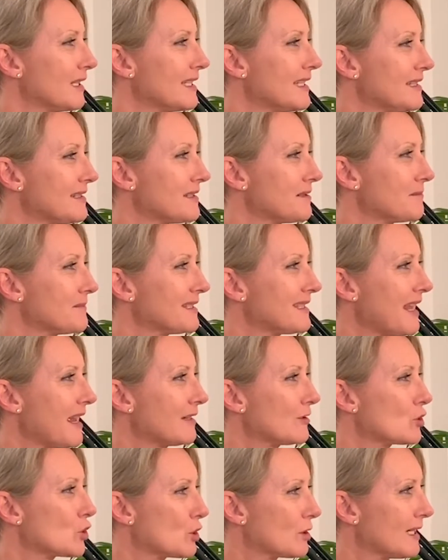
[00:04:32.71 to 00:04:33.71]
eating and
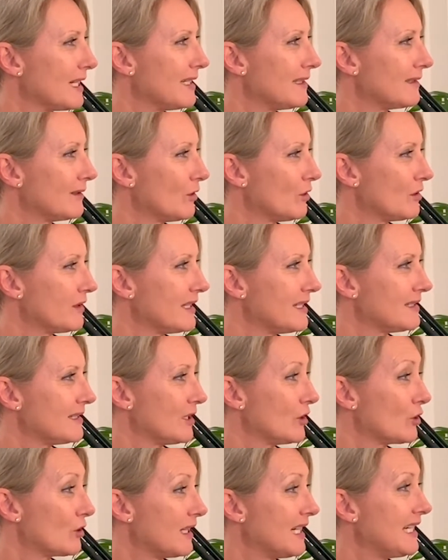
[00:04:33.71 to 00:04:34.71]
processing
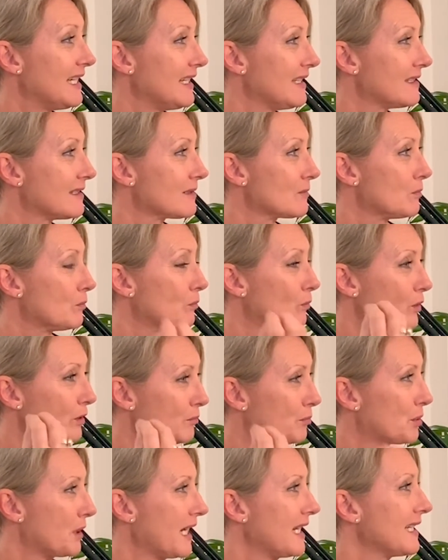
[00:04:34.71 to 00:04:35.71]
that, what
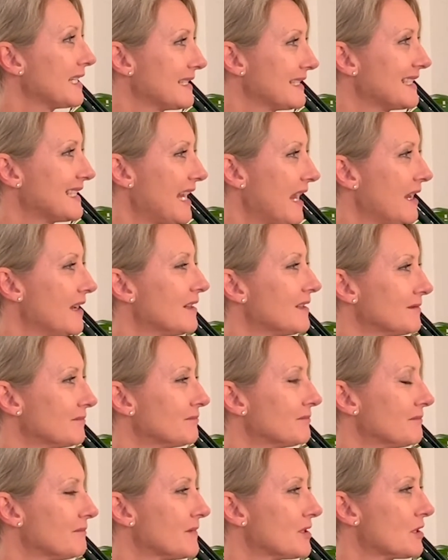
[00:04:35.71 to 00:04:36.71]
excretes
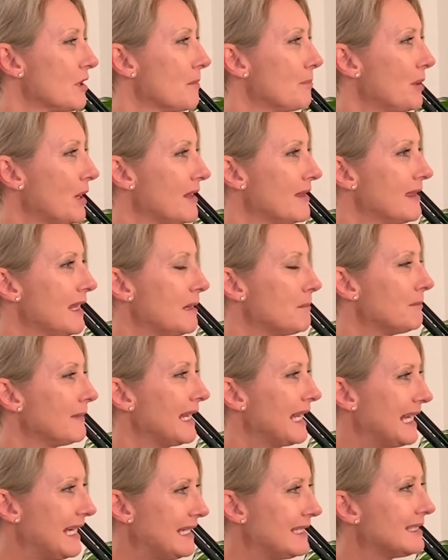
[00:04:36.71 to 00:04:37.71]
out goes into
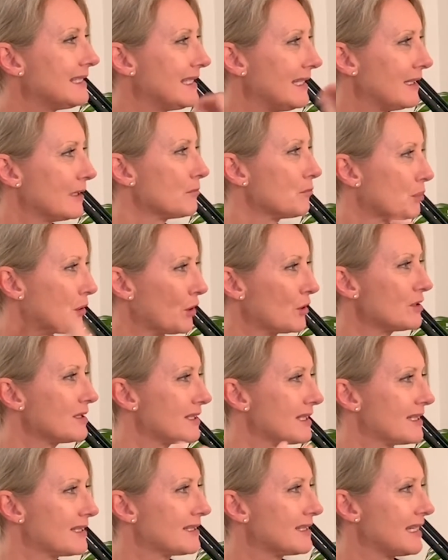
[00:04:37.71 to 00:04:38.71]
the earth,
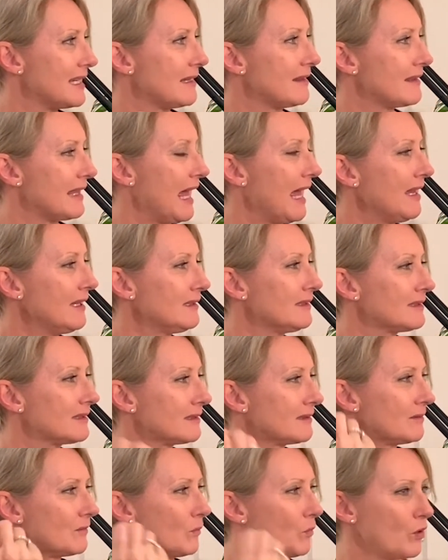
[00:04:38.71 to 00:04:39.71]
they're kind of
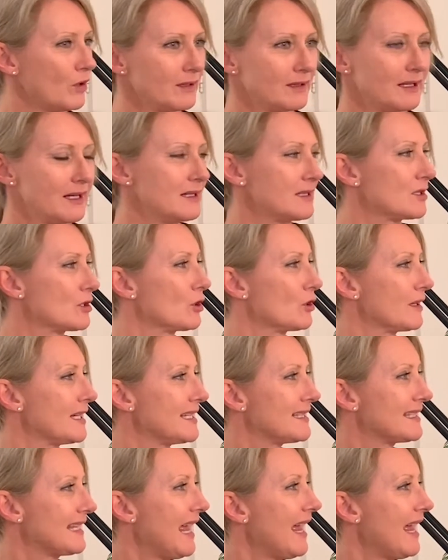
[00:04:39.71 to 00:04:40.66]
processing it all.